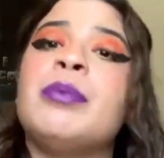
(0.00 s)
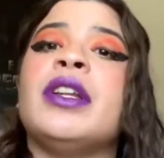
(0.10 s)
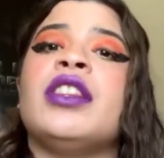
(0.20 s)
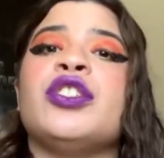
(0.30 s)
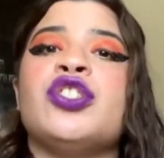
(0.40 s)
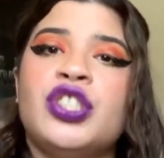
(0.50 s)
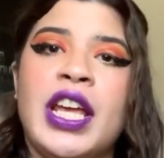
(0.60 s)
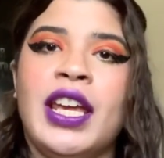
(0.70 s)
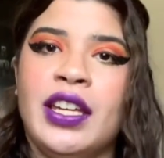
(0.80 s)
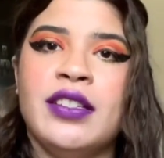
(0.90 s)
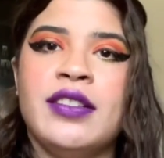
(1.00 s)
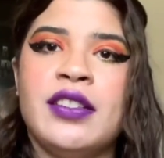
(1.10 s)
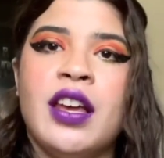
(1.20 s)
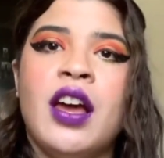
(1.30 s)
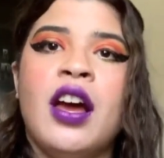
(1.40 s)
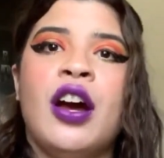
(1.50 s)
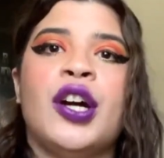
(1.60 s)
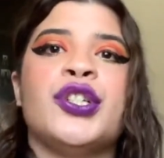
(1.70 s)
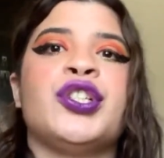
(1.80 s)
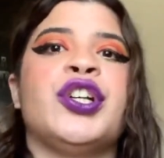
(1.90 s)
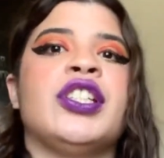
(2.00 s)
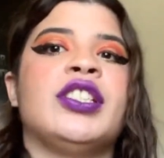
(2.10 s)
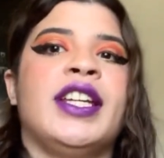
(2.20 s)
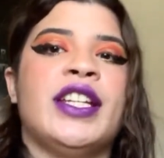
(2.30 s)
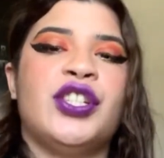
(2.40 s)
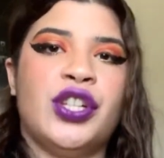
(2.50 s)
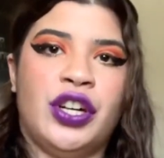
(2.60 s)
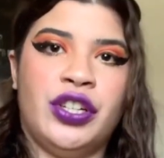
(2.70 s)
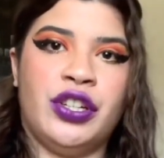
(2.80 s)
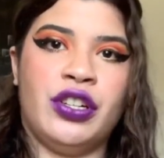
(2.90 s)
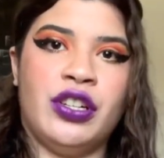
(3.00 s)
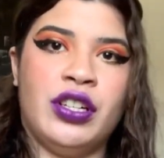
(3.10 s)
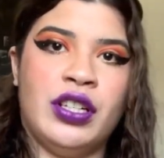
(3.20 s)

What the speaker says: but the shades are starting to get darker.